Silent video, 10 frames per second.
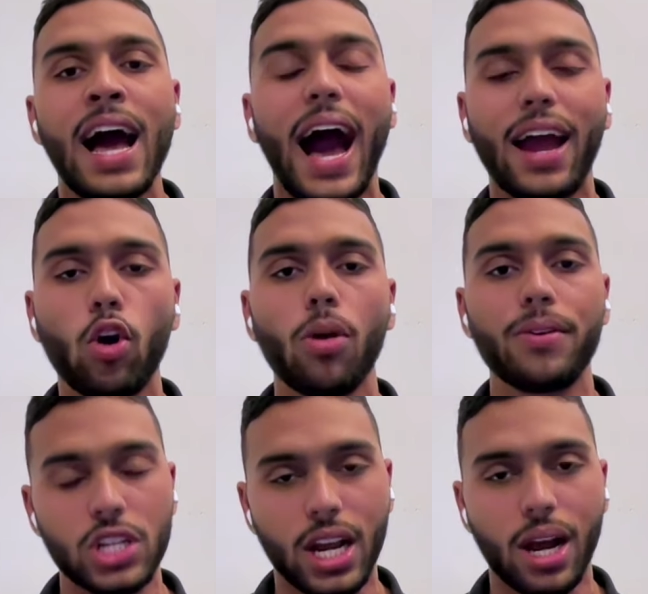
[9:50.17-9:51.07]
I hope if
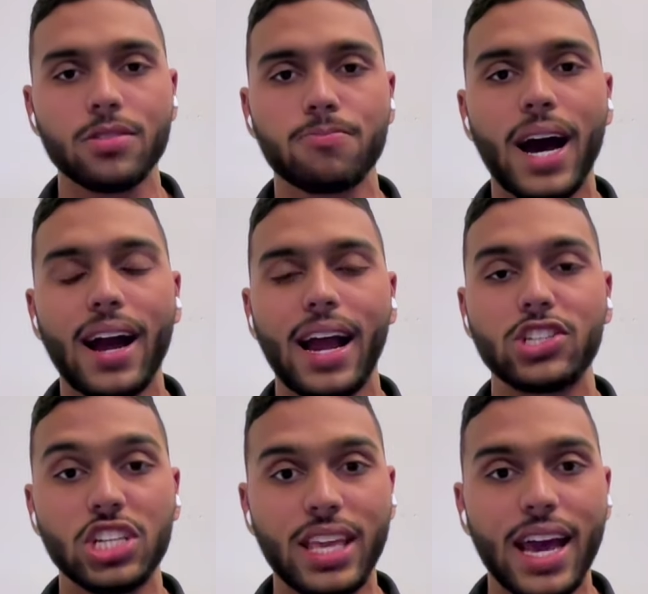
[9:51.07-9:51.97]
she comes back
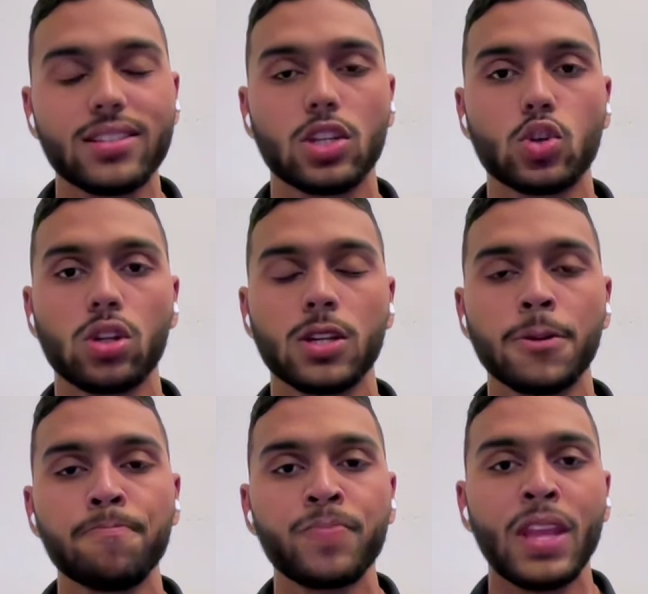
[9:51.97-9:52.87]
and she gets a
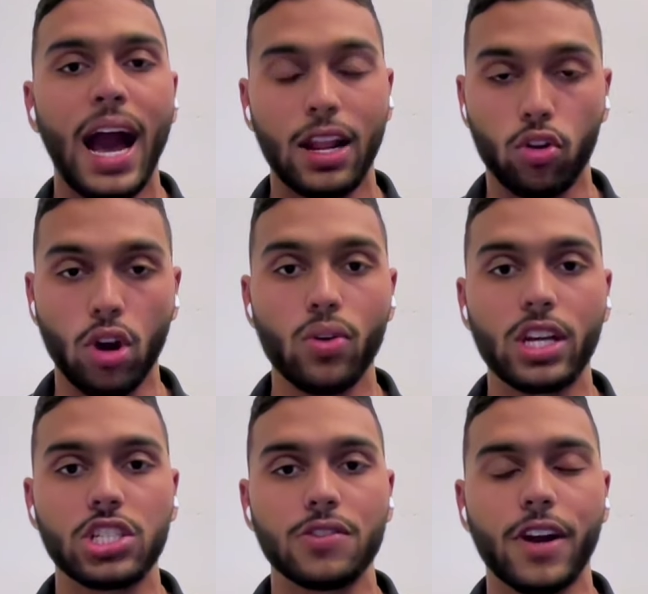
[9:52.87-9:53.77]
total at a ground
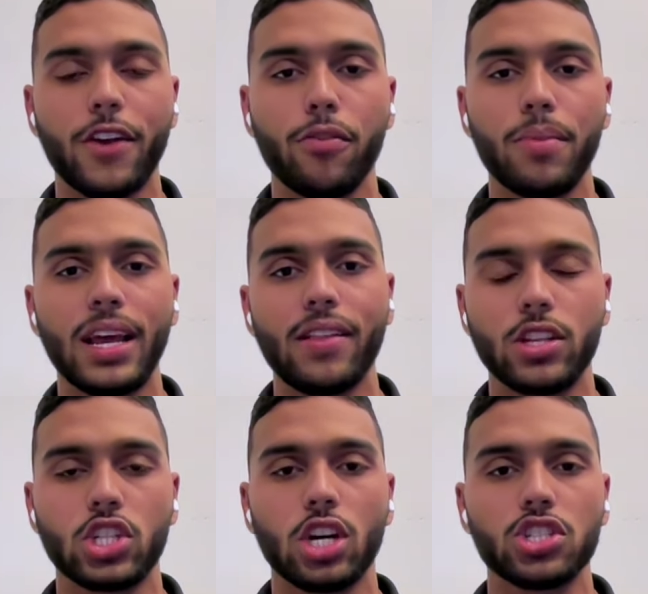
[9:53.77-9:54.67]
that she's very familiar at the
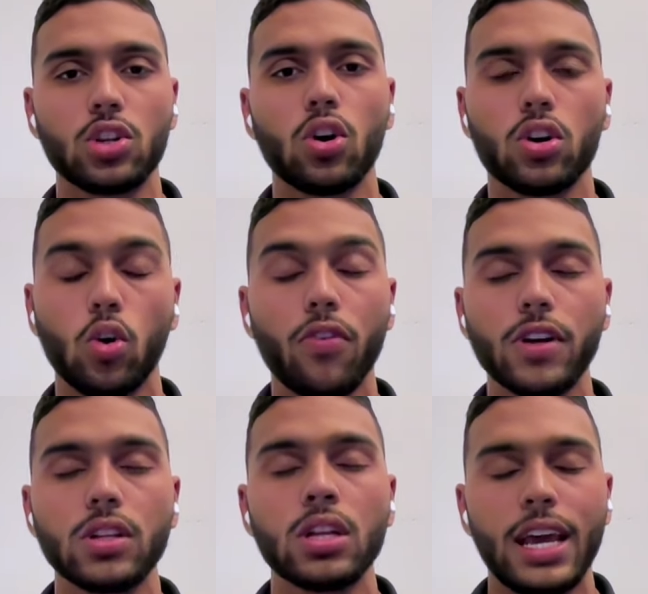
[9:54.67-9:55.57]
Junction
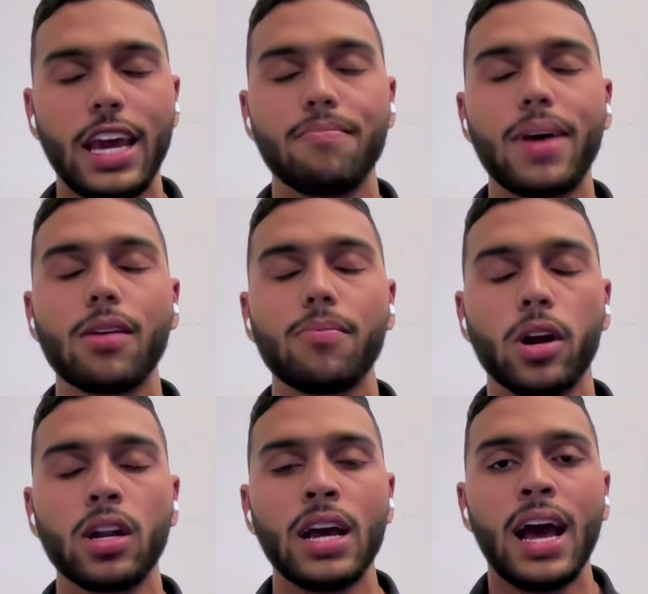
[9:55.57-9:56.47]
Oval in Melbourne,